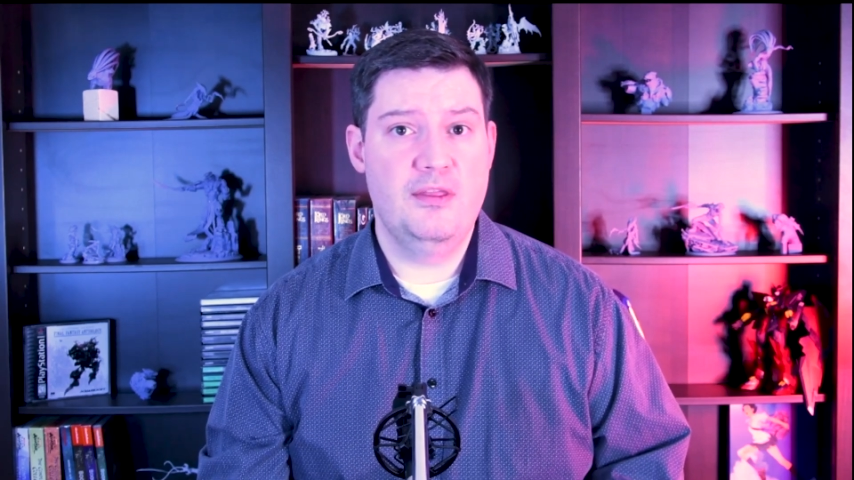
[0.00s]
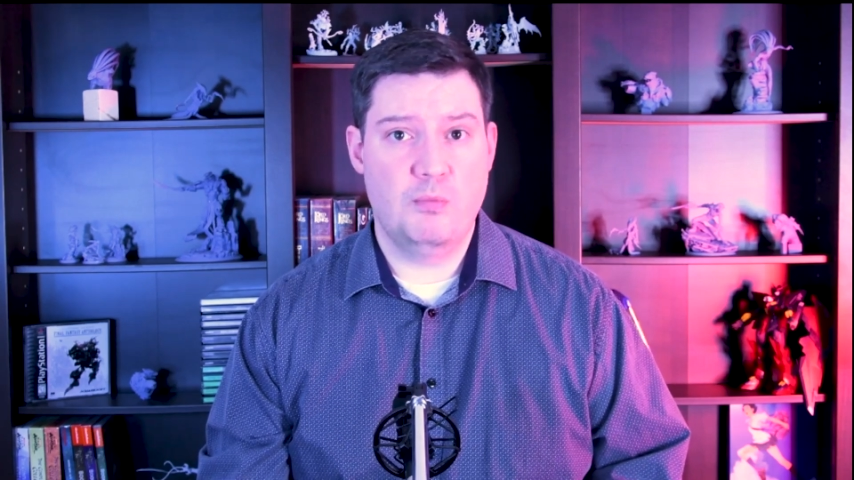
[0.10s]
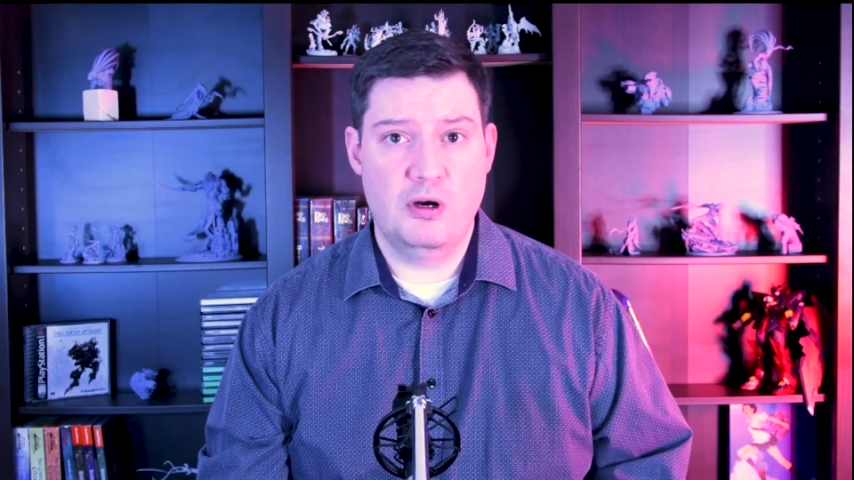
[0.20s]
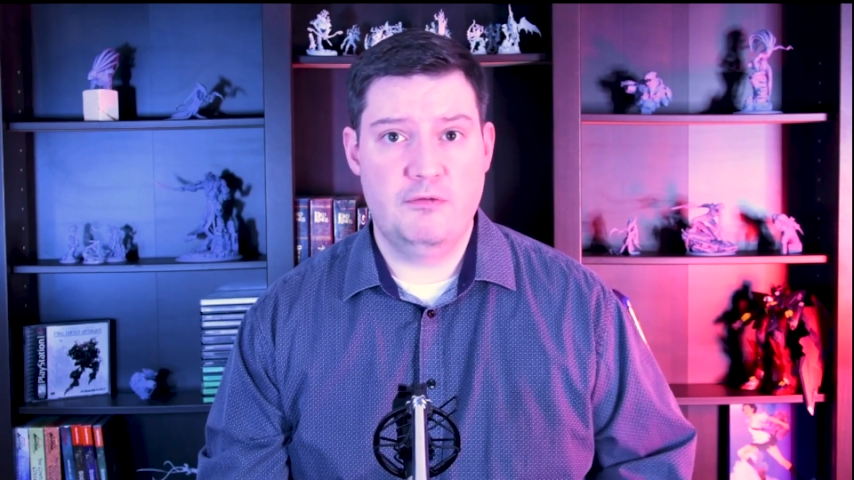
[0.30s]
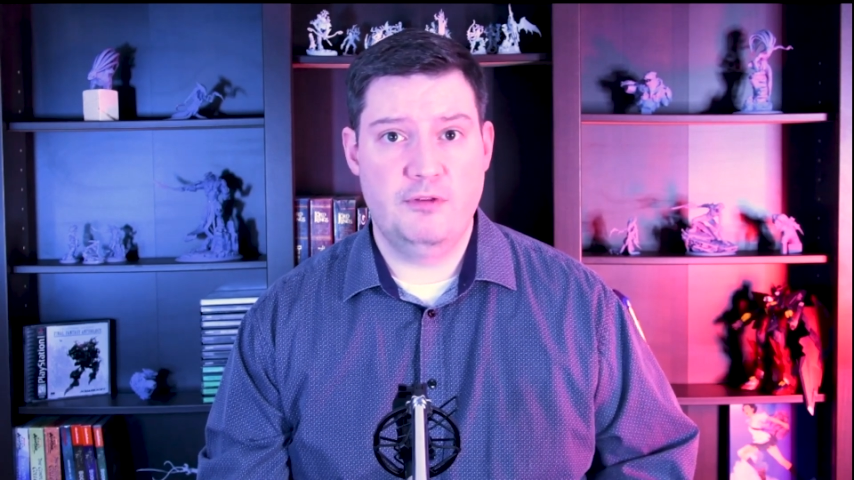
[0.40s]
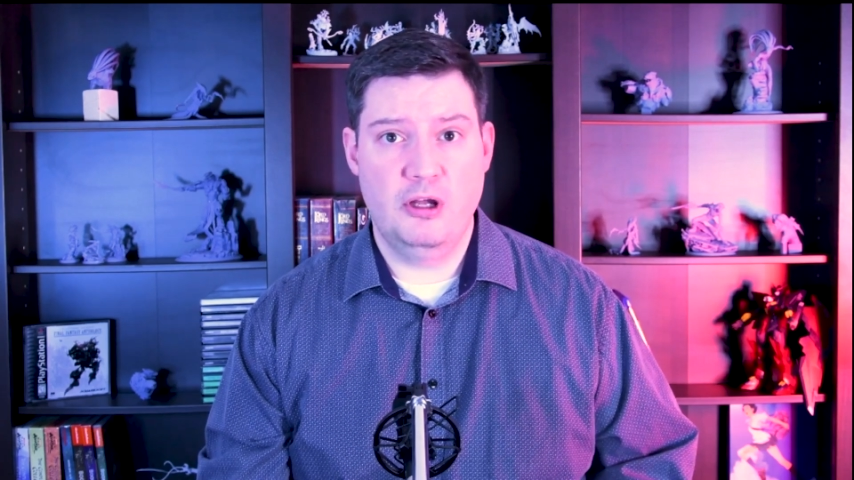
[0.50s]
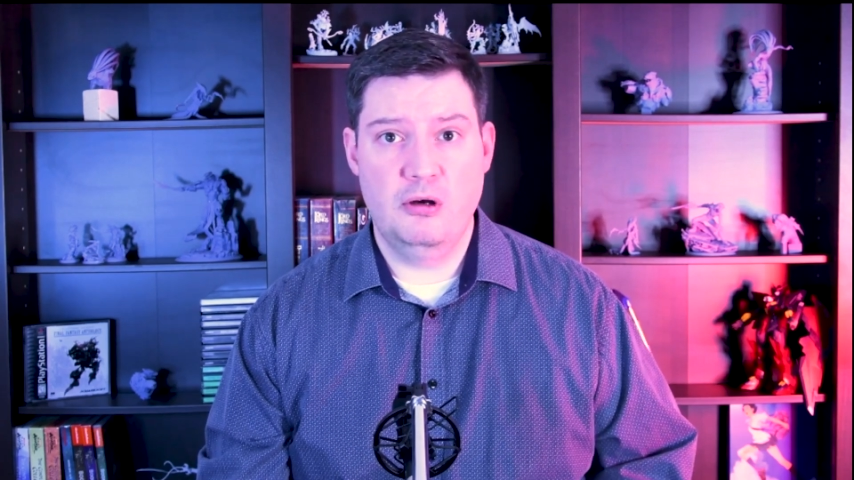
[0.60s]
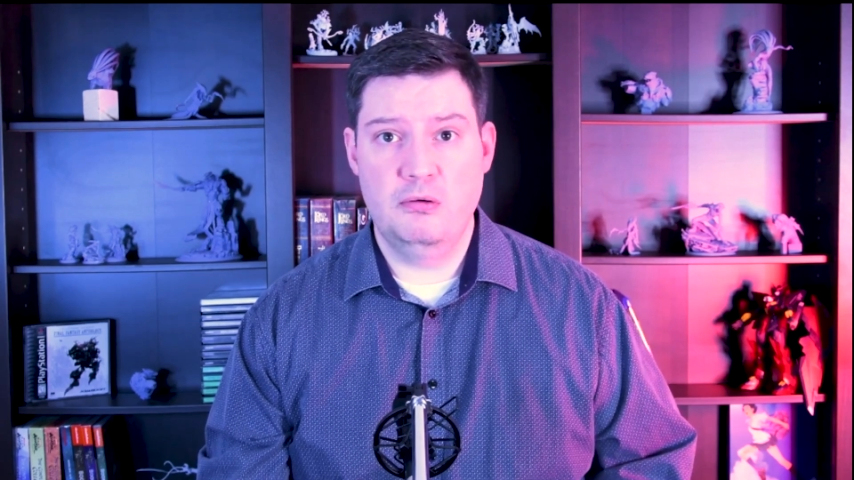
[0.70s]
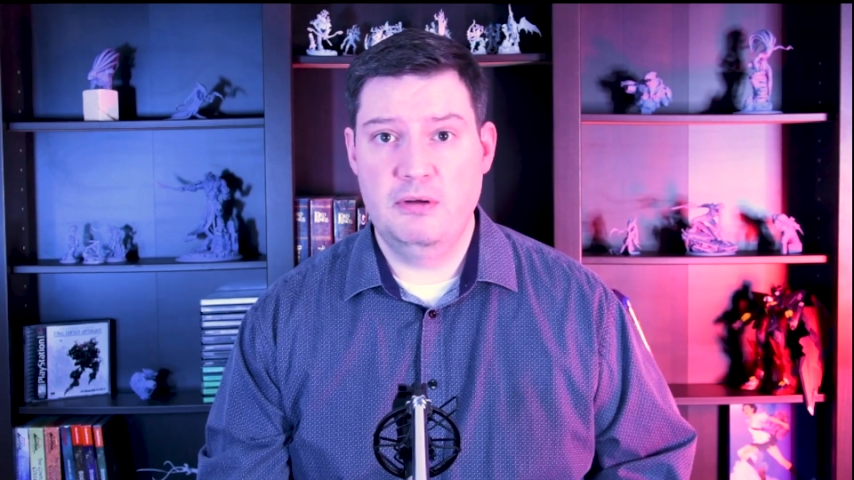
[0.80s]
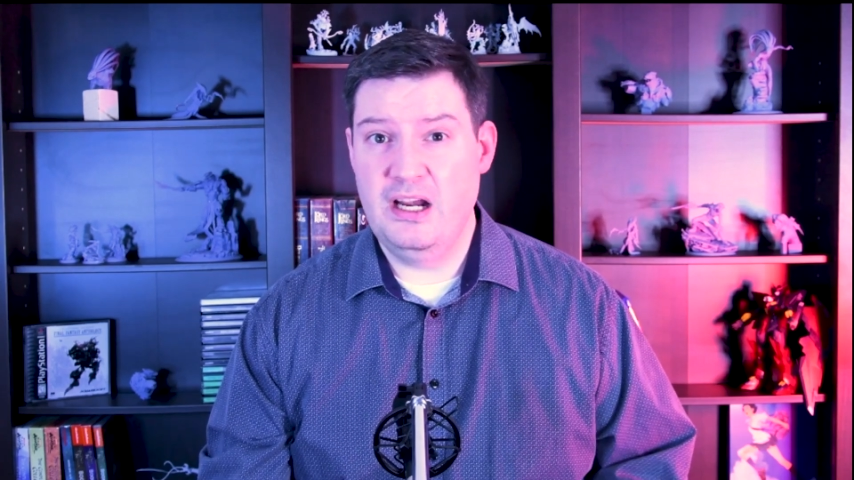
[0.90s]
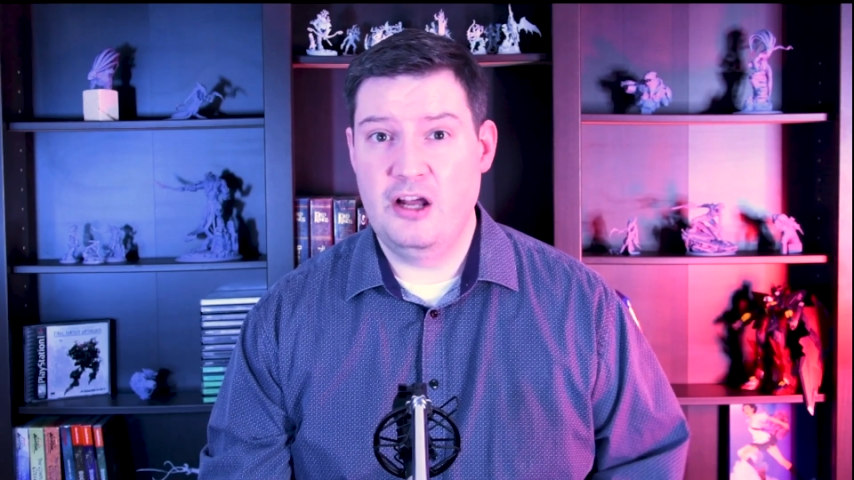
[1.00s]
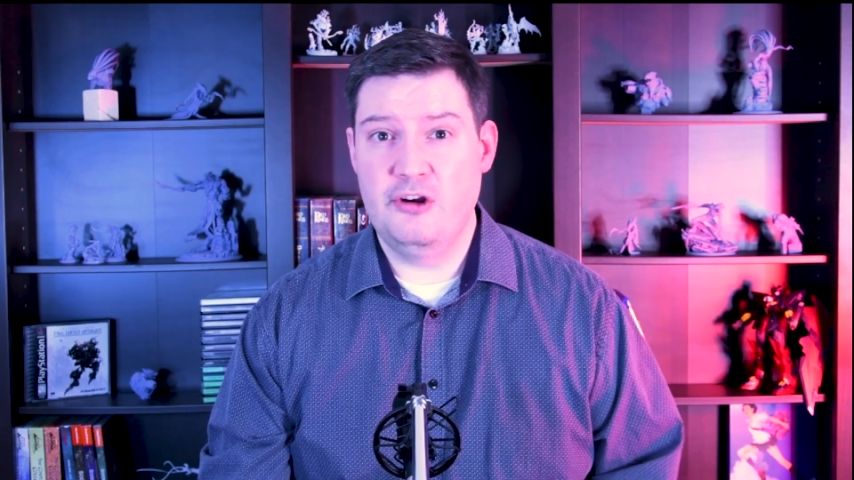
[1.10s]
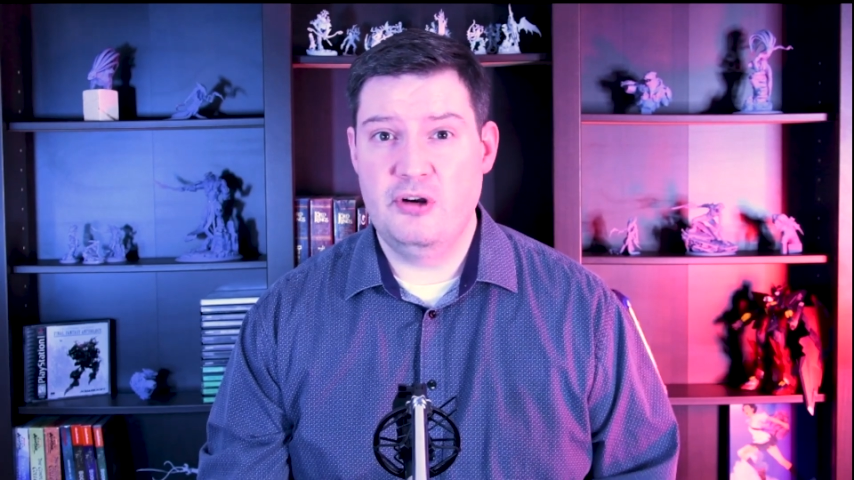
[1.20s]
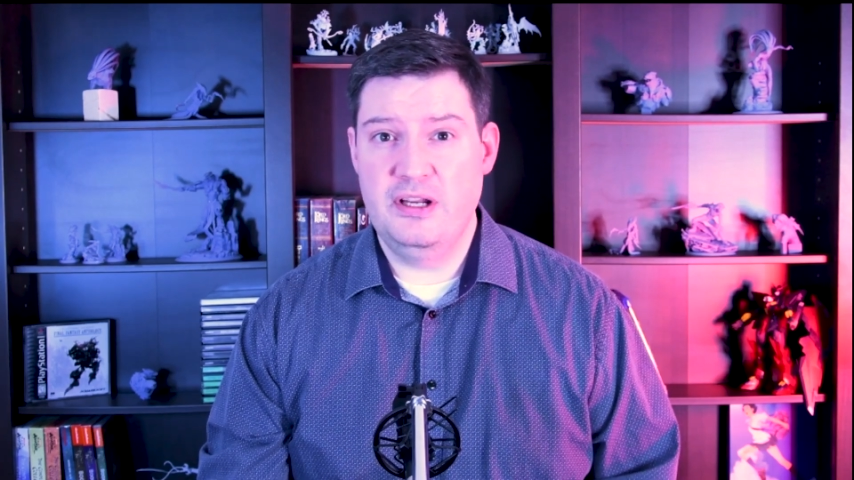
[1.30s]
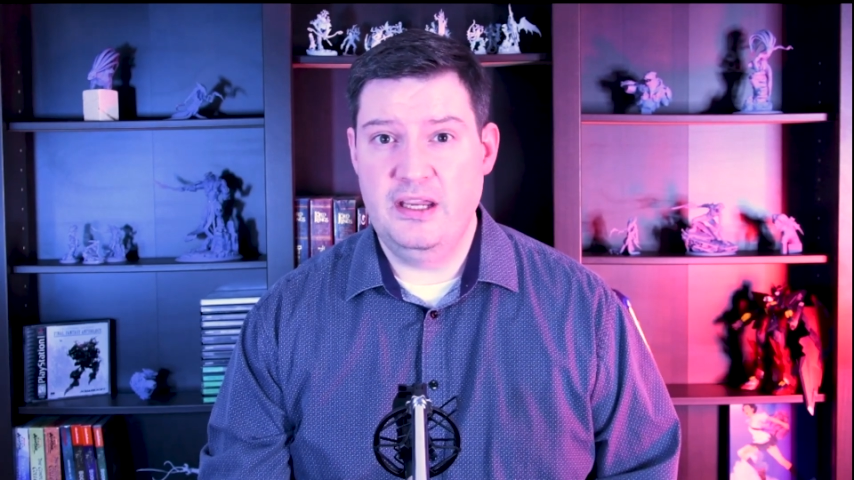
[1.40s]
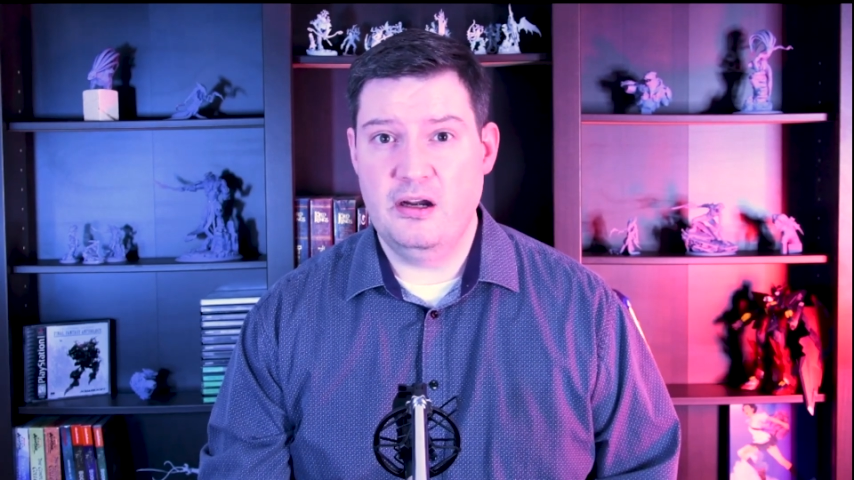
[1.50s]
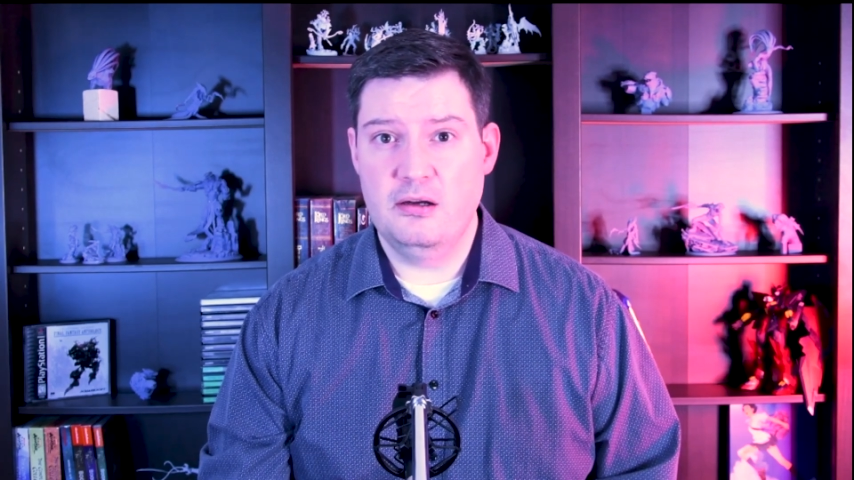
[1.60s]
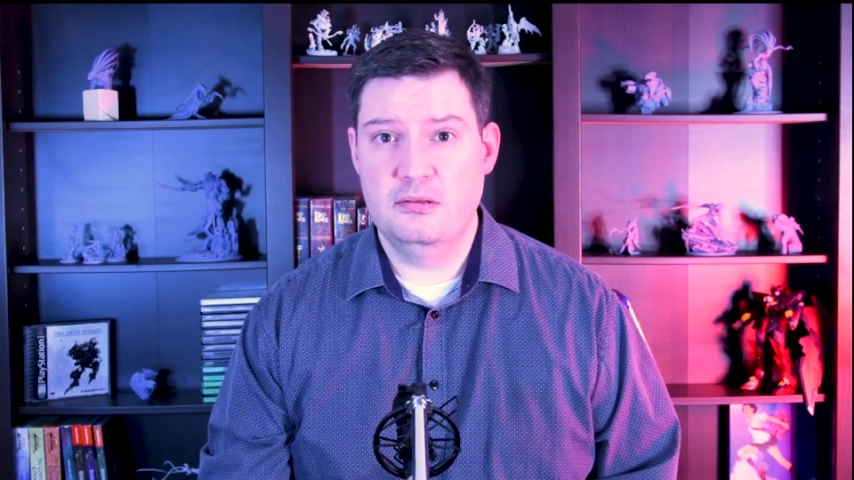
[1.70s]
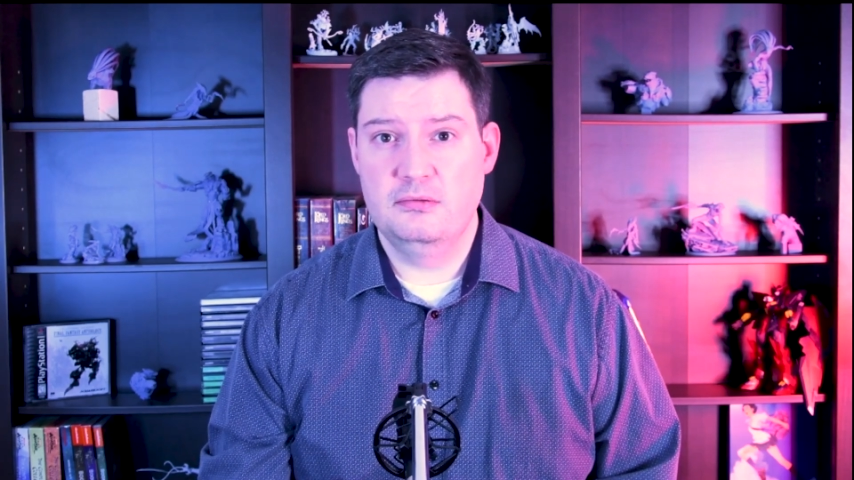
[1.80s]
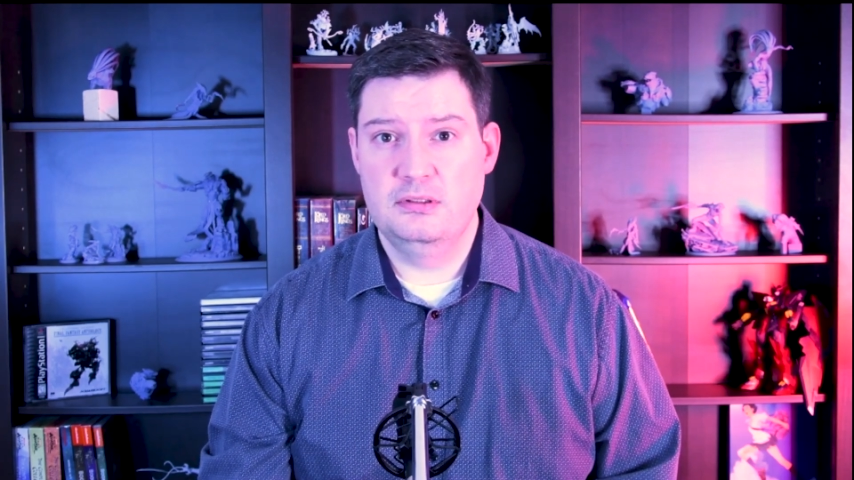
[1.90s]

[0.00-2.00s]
and the workflow in under a year.